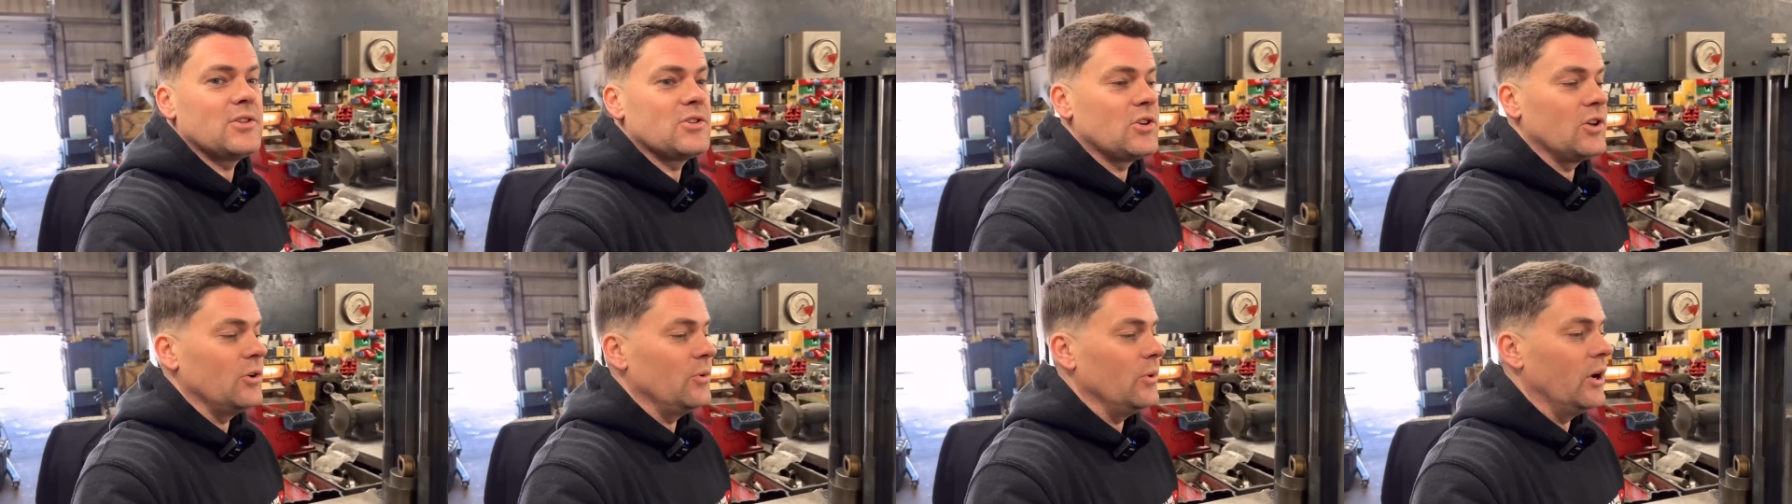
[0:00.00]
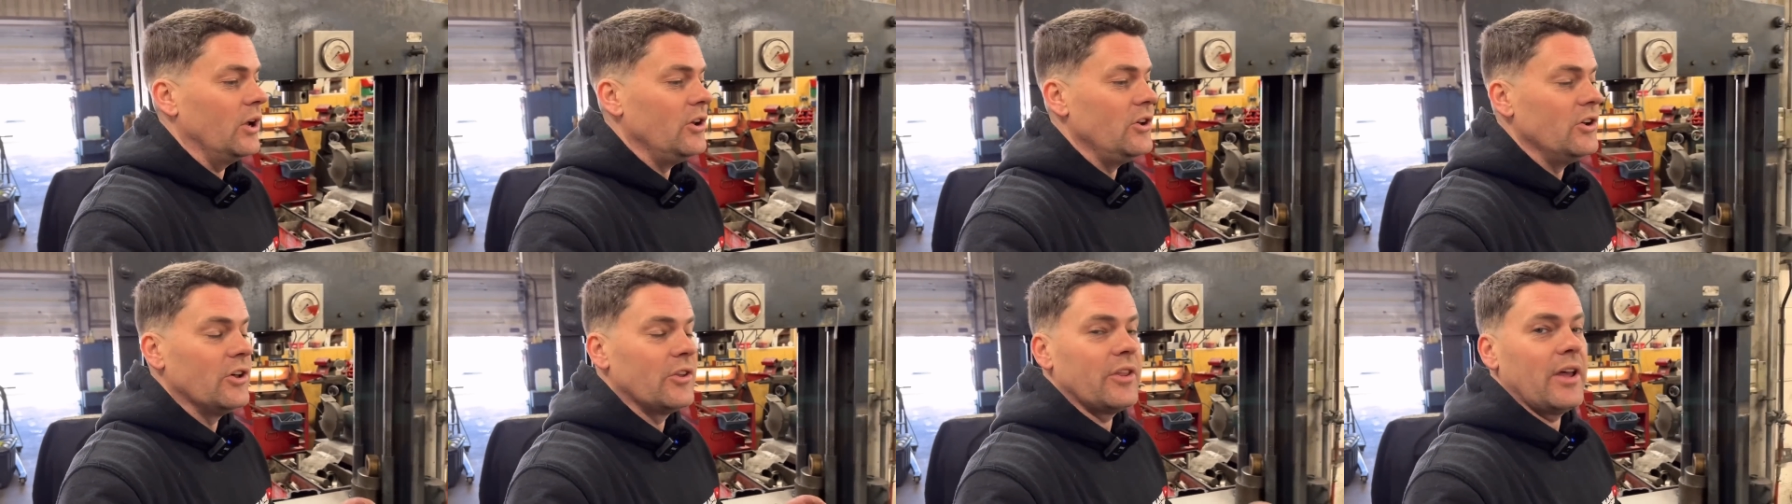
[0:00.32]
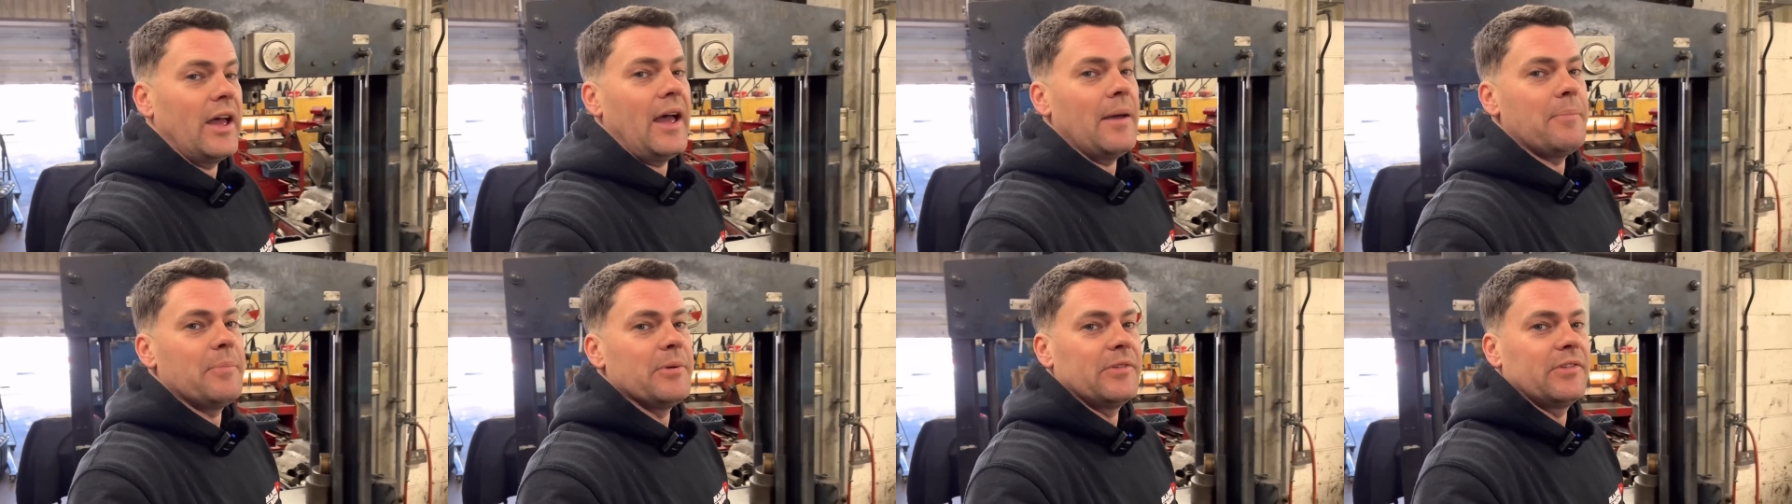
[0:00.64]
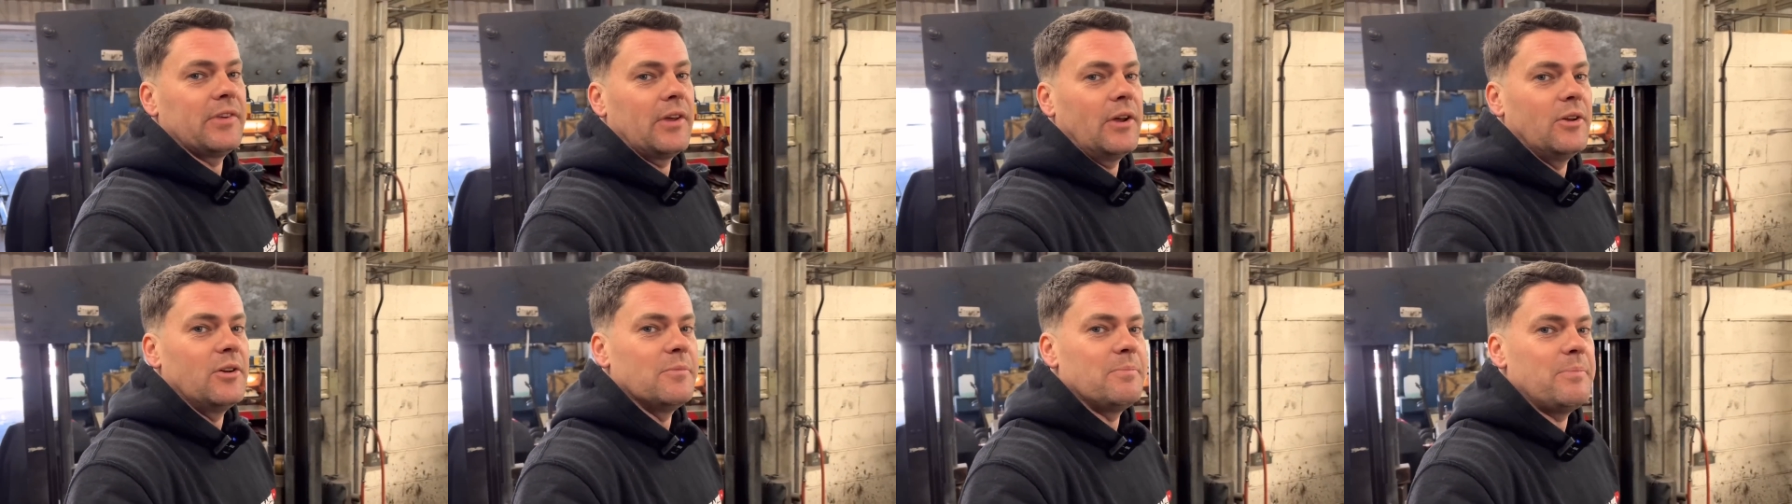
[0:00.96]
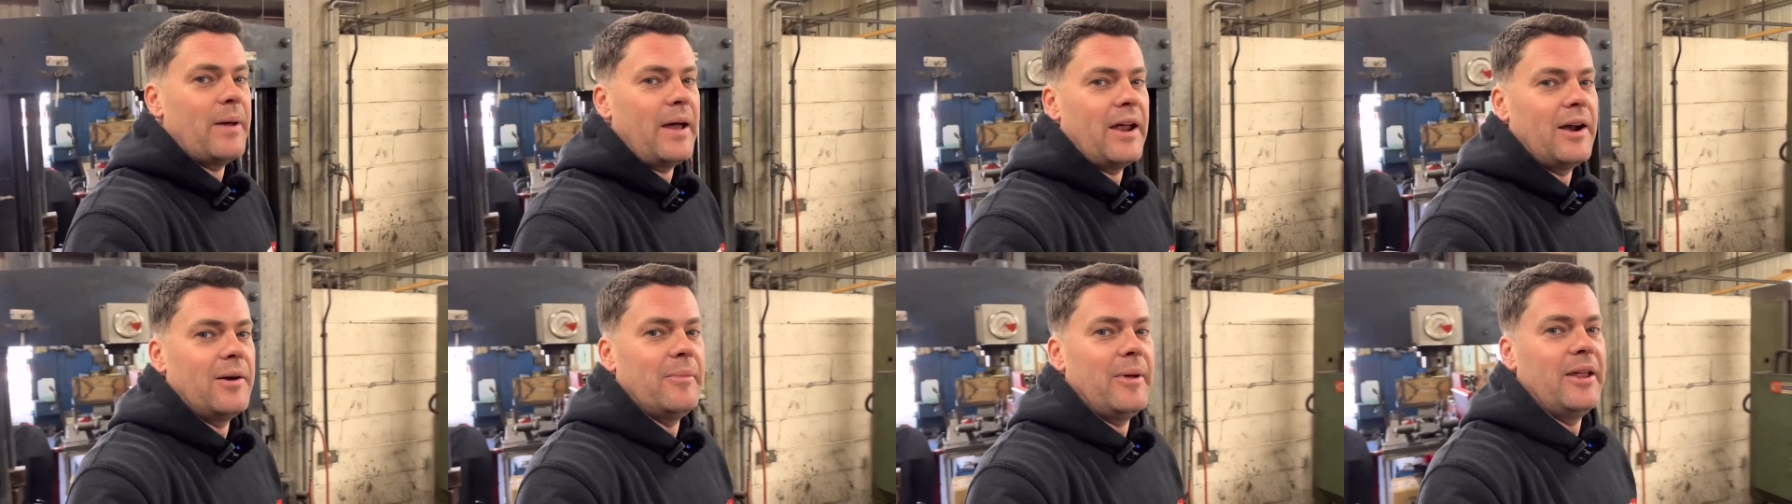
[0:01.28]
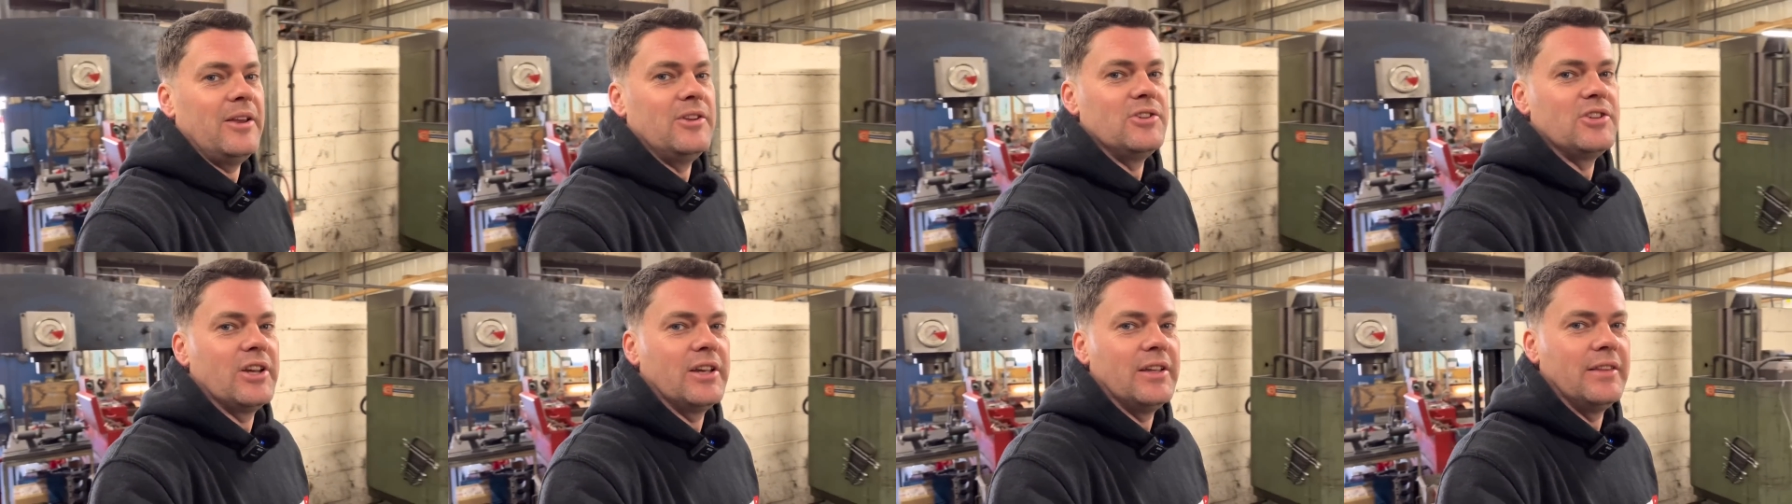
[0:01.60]
to another episode of Barum
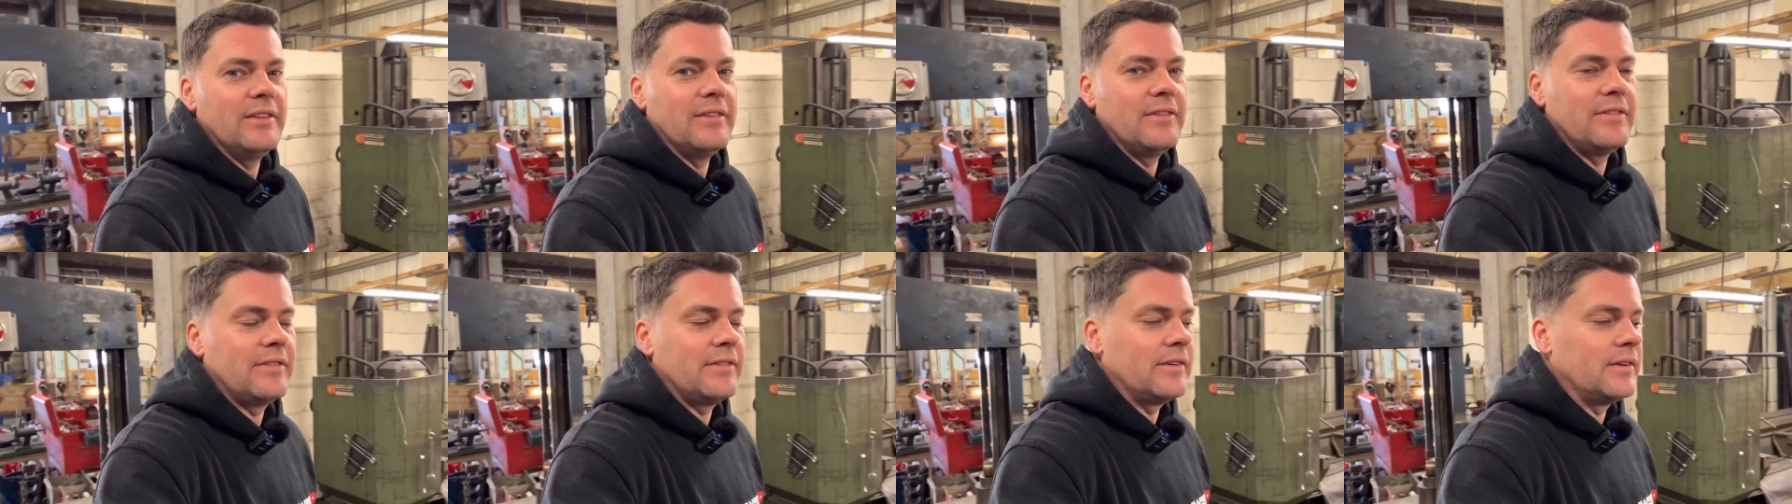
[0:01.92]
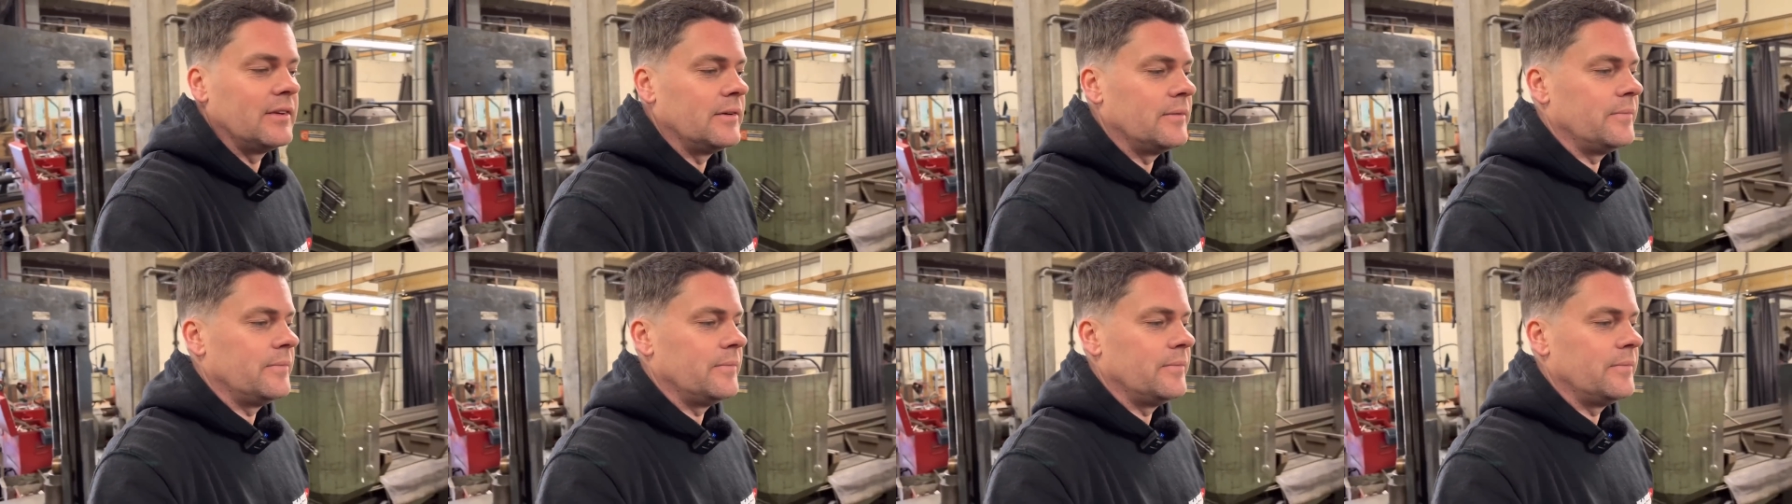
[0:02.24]
Engines.